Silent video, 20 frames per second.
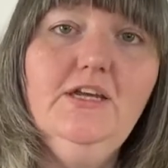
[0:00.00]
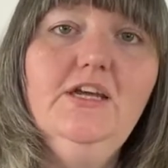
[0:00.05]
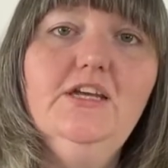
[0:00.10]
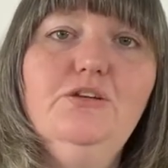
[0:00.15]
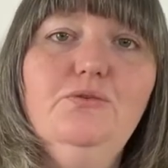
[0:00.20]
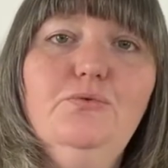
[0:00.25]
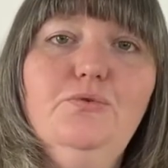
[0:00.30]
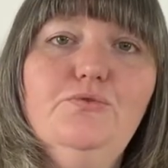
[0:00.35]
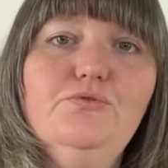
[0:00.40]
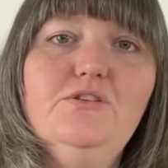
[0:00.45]

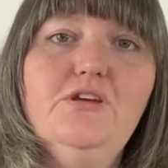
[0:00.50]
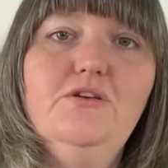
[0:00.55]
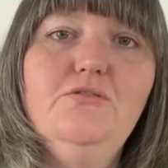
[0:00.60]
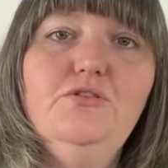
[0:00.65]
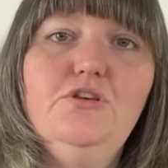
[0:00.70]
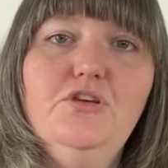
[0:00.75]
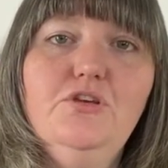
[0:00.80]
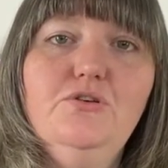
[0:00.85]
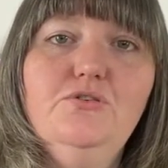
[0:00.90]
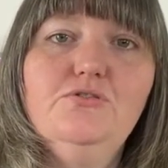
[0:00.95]
You also
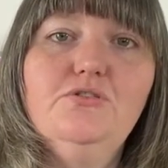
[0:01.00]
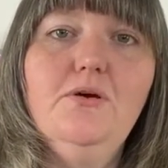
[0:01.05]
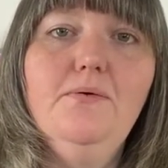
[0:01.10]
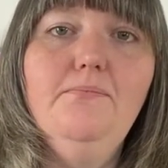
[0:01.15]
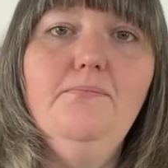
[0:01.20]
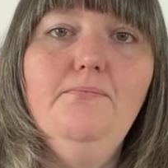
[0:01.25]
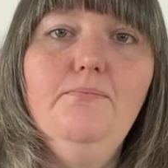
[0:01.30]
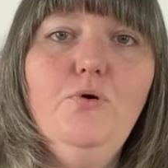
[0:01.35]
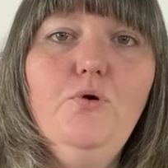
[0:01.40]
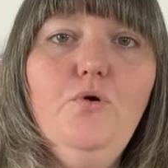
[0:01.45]
use
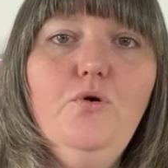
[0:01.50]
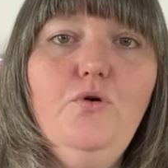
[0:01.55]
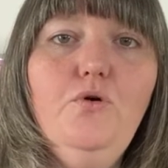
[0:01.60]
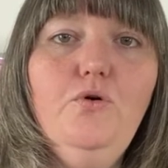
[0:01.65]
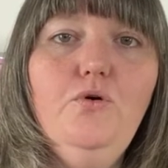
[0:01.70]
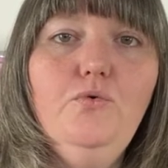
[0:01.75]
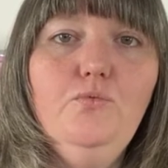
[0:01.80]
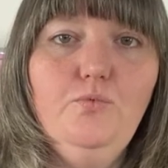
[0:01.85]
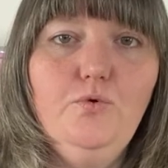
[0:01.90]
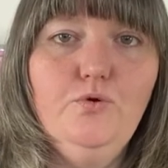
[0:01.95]

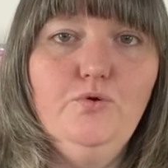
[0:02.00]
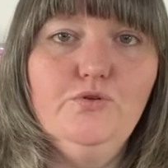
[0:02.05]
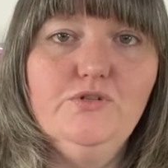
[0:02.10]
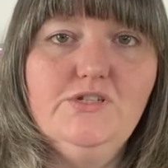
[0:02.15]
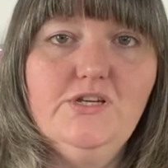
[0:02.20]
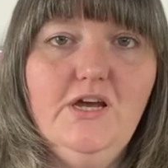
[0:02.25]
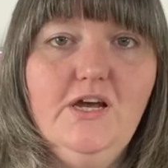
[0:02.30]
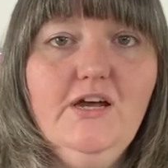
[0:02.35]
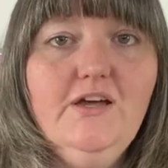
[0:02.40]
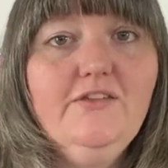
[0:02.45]
more
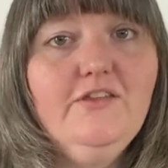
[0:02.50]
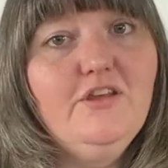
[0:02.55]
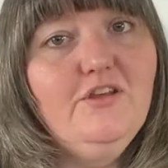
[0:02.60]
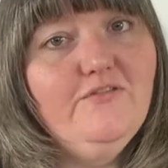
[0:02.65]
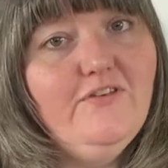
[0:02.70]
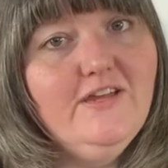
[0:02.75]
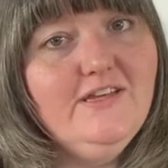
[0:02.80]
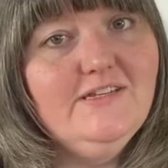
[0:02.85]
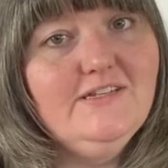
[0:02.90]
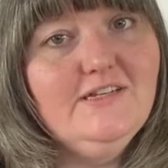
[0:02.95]
water that
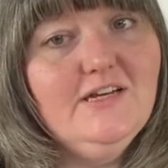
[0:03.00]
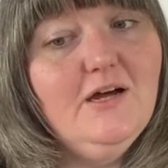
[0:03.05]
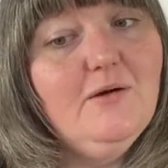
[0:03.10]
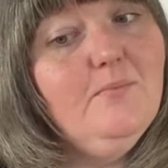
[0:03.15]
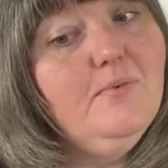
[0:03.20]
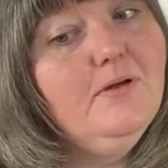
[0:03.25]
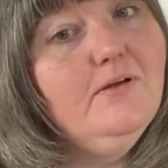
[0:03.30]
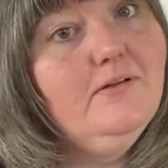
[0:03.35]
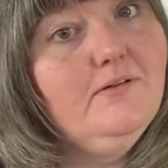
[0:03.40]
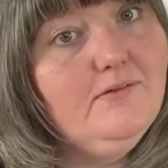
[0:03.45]
you've heated
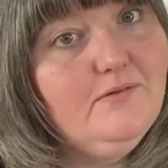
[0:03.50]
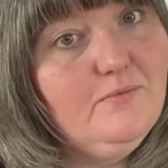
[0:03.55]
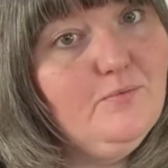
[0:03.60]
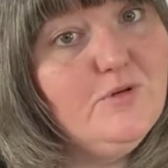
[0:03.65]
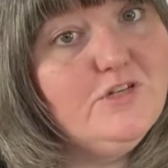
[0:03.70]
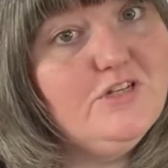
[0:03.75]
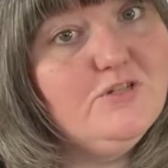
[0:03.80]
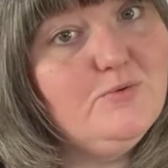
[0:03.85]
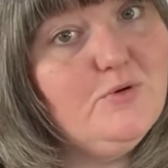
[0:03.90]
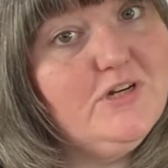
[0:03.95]
up,
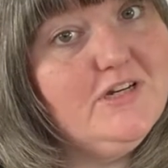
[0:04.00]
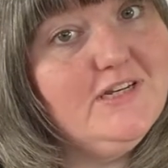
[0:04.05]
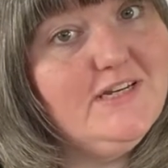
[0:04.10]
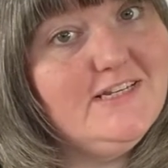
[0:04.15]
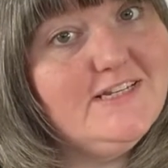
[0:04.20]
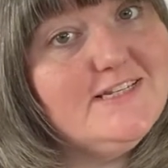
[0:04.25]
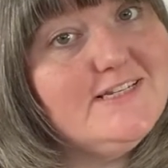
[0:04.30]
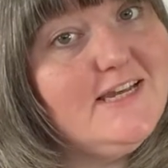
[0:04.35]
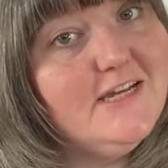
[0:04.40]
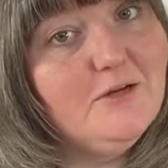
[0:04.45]
which is why you
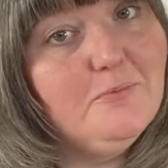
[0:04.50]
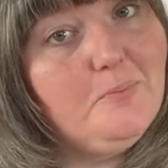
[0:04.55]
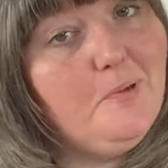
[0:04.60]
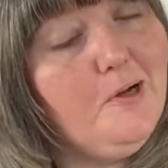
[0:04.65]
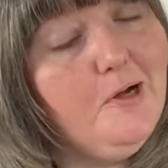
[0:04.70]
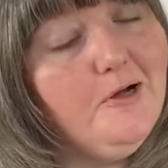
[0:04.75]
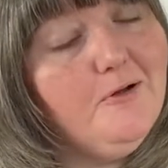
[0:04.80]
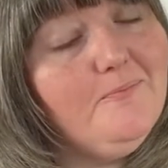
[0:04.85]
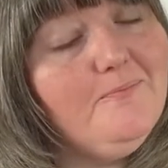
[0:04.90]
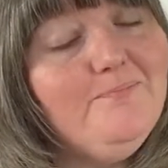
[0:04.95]
need a second
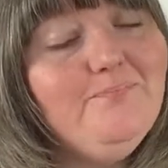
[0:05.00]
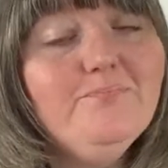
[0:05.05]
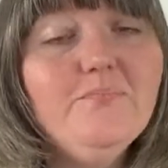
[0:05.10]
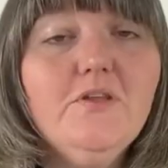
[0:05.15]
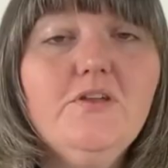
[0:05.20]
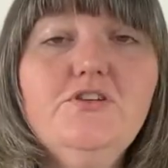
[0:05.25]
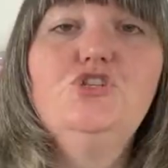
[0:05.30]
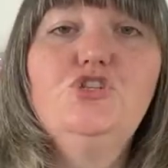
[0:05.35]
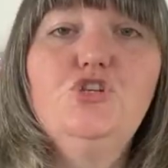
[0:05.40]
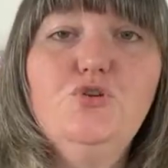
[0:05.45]
pot,
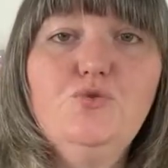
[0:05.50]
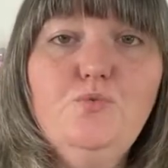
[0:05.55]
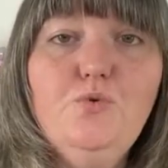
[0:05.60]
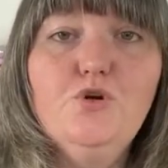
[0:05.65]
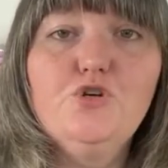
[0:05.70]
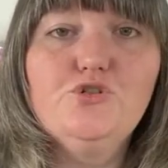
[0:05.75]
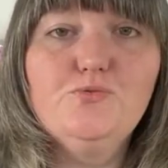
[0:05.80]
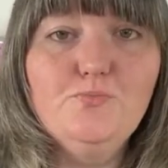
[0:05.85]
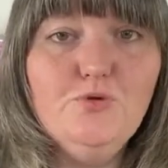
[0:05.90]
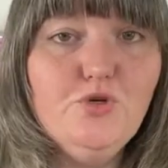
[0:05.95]
to
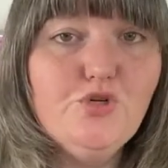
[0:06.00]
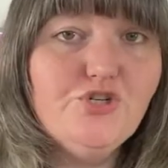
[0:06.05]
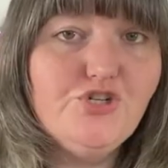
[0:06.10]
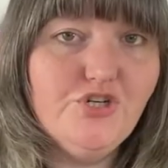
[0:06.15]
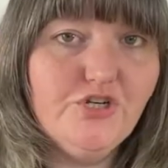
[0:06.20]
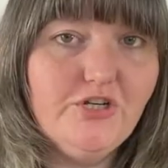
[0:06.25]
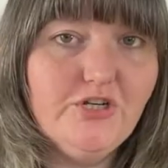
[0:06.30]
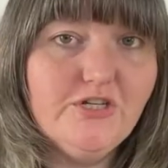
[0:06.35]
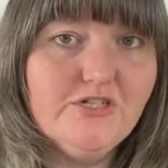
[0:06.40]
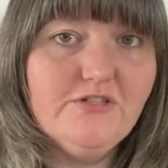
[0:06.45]
wash more
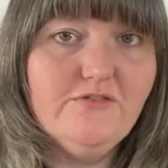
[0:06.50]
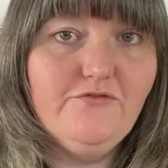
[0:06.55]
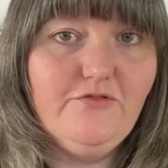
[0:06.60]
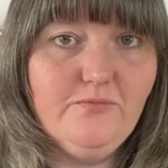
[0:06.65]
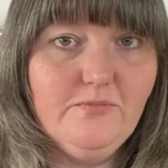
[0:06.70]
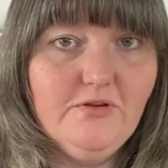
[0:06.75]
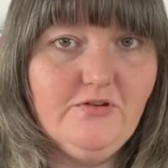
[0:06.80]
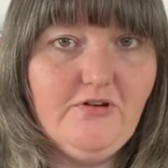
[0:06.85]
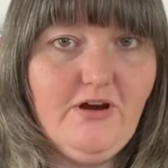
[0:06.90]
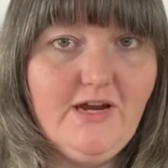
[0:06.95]
sugars
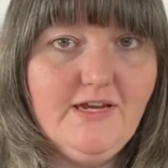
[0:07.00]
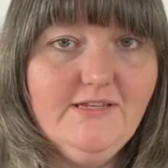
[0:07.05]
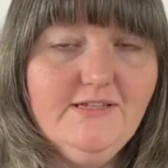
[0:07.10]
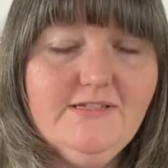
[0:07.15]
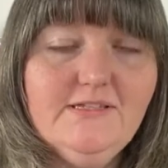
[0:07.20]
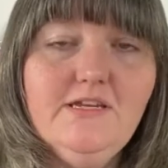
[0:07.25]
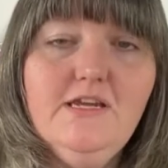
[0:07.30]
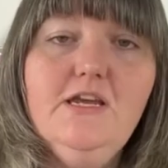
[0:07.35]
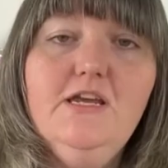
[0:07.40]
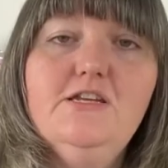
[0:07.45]
from the
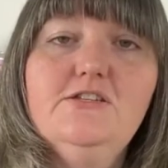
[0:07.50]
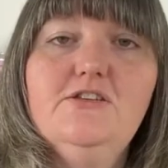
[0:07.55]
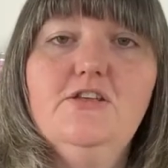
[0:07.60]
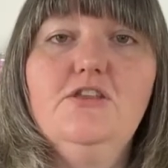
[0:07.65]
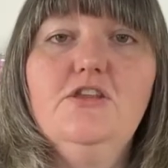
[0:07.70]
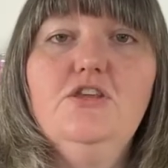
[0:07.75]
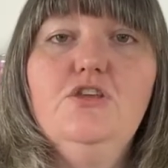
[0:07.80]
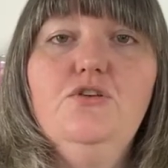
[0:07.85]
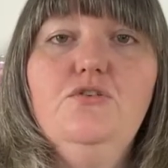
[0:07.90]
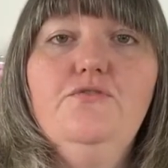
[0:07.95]
grains so
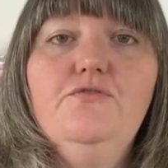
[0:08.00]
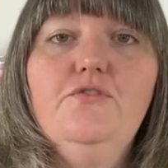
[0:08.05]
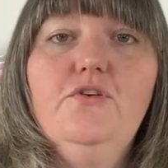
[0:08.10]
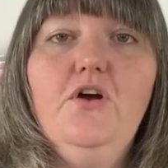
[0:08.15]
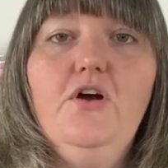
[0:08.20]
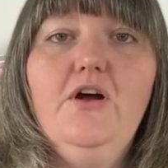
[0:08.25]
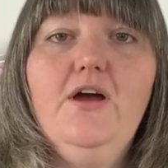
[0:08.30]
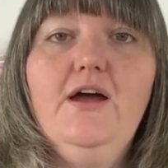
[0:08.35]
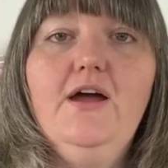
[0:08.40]
that you've got